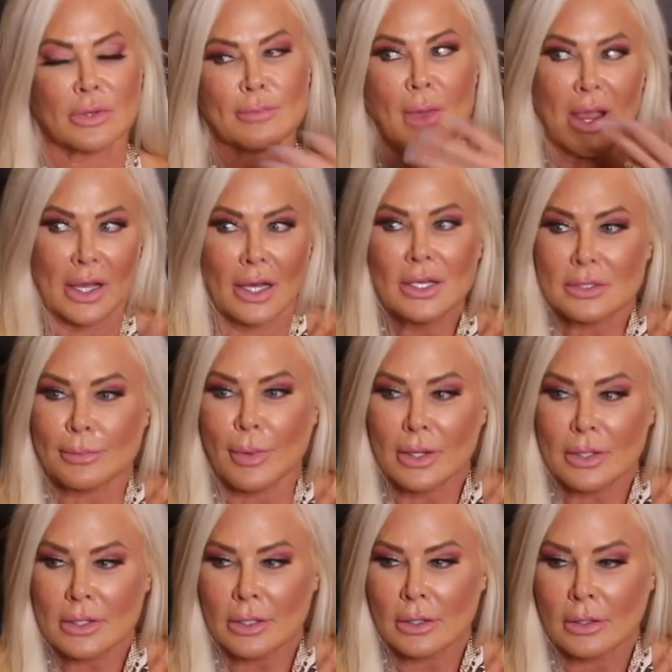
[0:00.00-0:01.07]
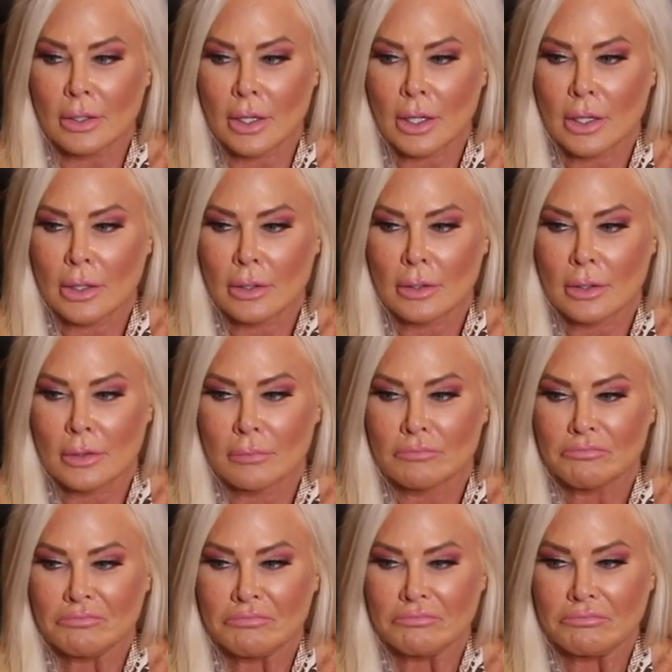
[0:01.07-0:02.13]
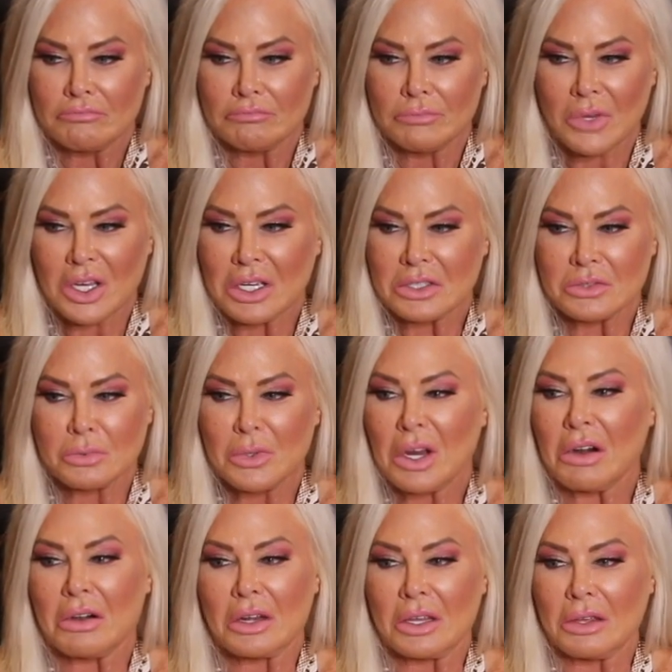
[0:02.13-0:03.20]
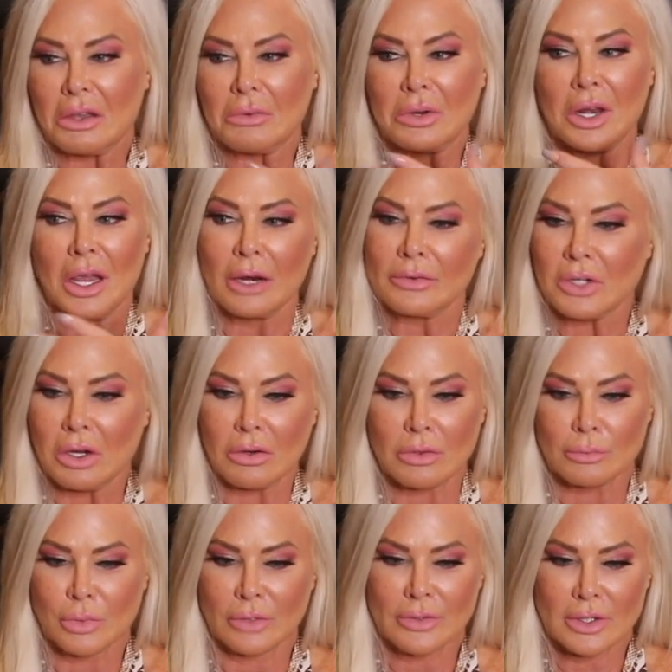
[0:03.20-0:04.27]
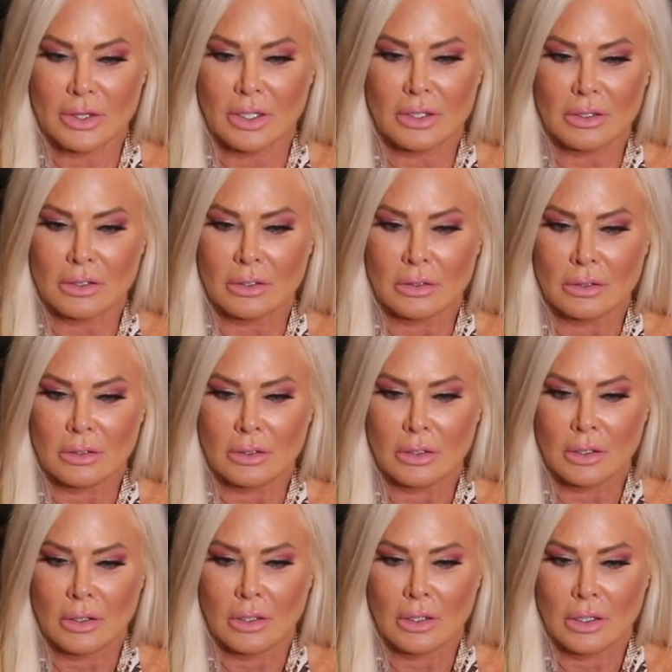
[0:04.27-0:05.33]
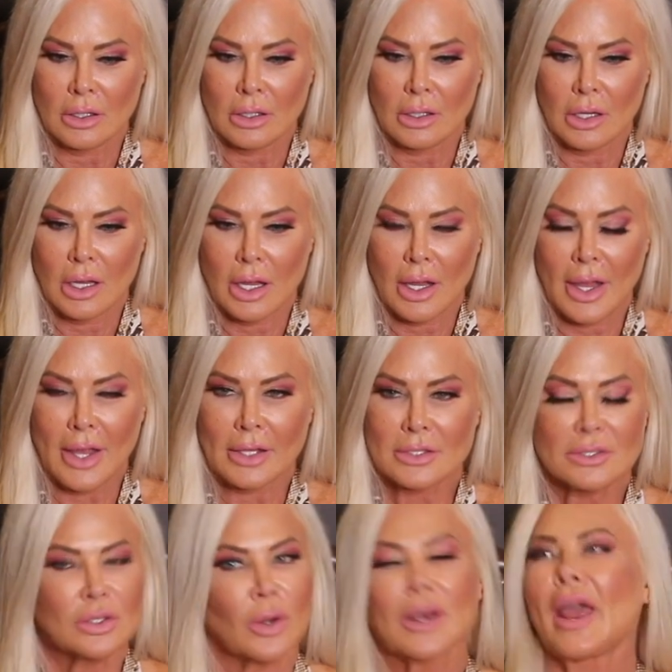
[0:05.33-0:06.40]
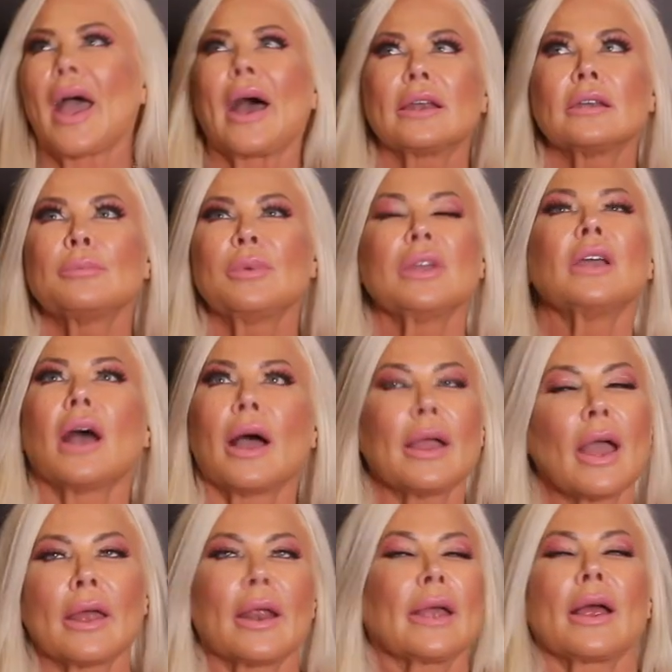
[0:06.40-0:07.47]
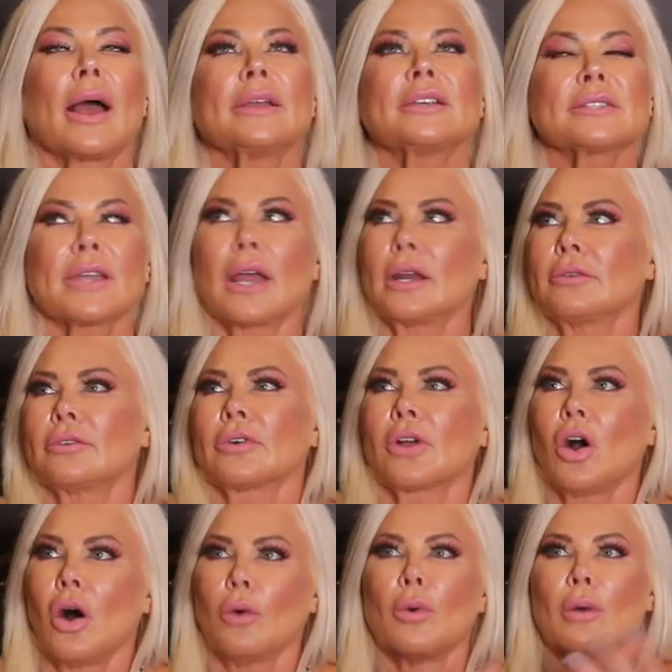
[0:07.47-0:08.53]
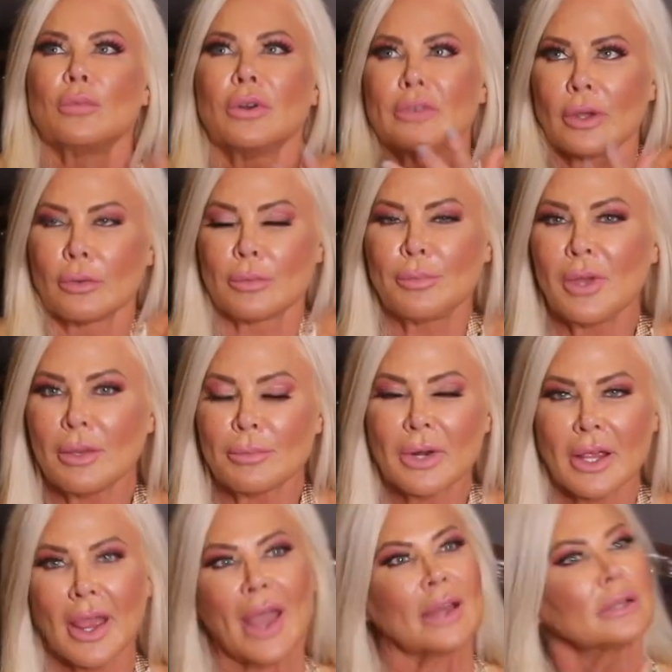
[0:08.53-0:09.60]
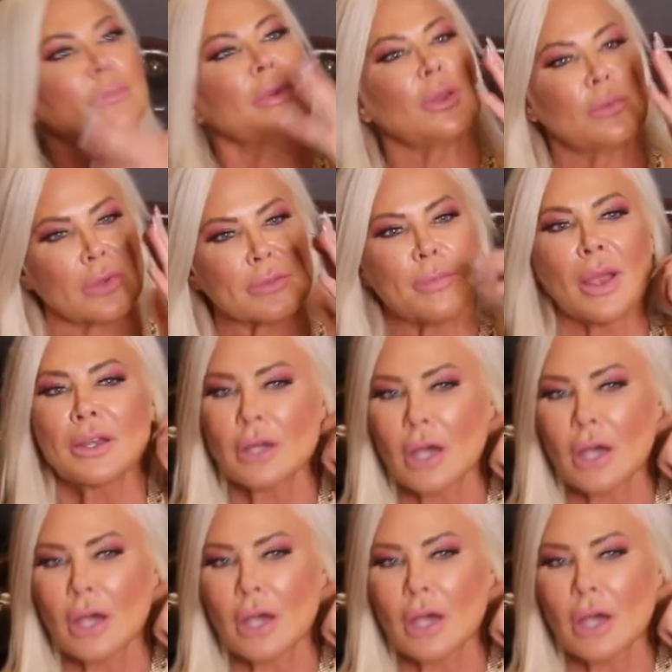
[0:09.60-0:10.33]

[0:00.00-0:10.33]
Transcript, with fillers: with my husband, because we hardly would ever go to a movie theater. So it had to be, I just can't even recall what movie it would be, but it had to be with my